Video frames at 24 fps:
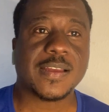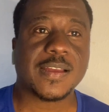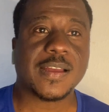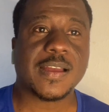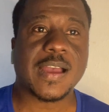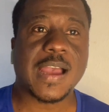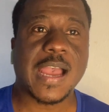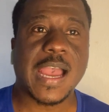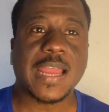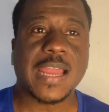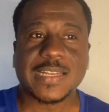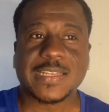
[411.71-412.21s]

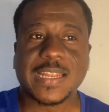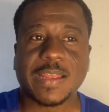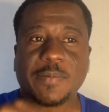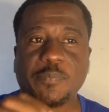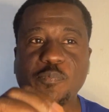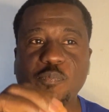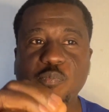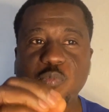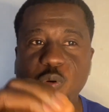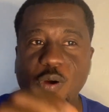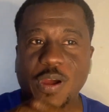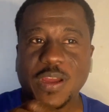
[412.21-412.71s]
Eddie, at
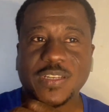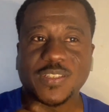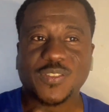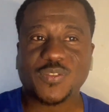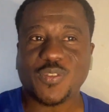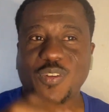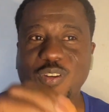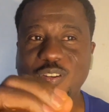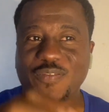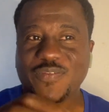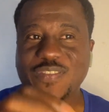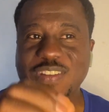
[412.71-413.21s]
the
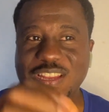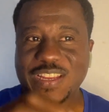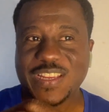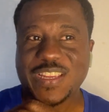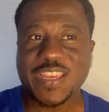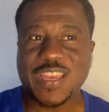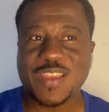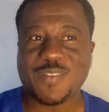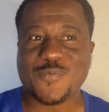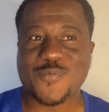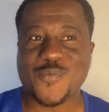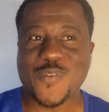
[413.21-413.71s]
point
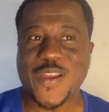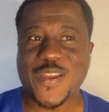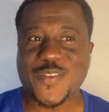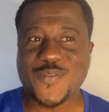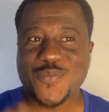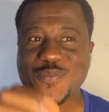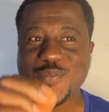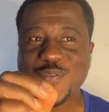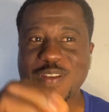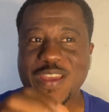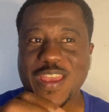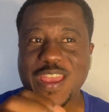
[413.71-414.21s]
of the
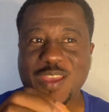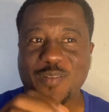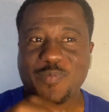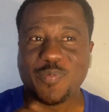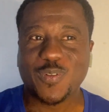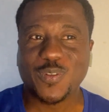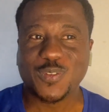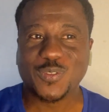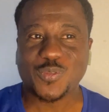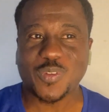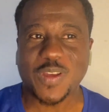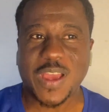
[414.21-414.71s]
game, were
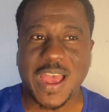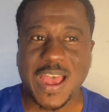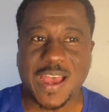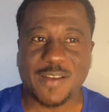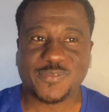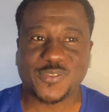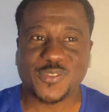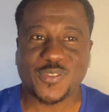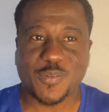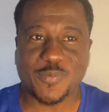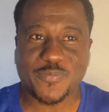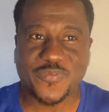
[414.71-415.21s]
you able
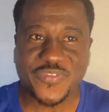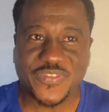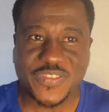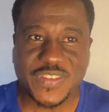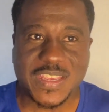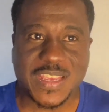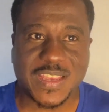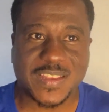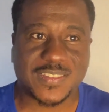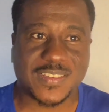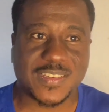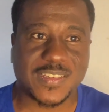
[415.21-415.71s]
to have
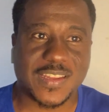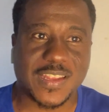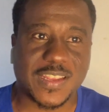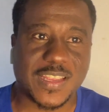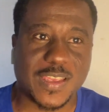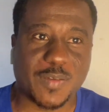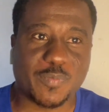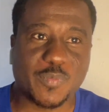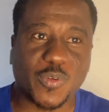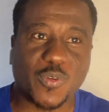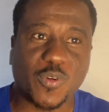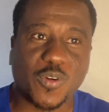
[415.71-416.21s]
some
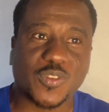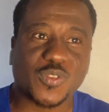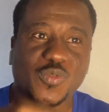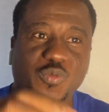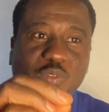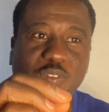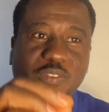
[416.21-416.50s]
fears in the game?